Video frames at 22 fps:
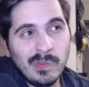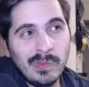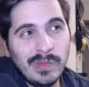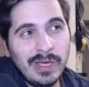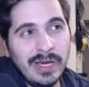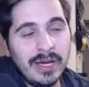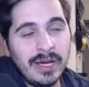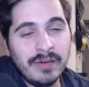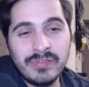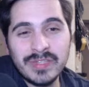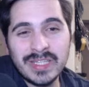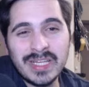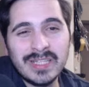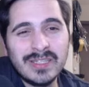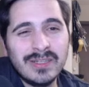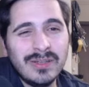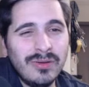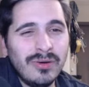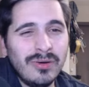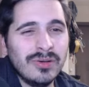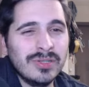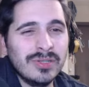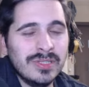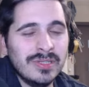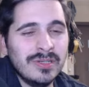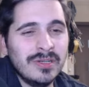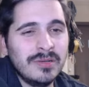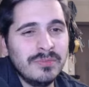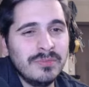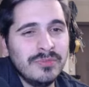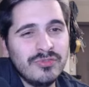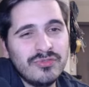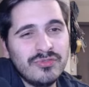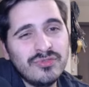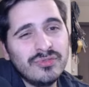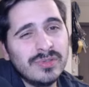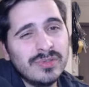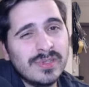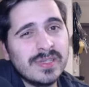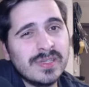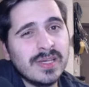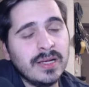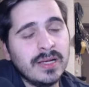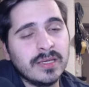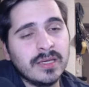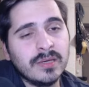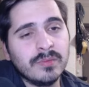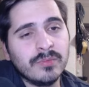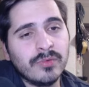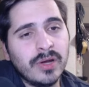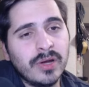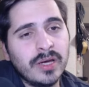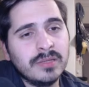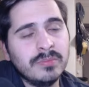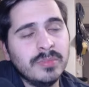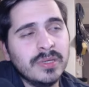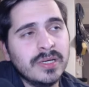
yeah, I think that long term you should sell him, right?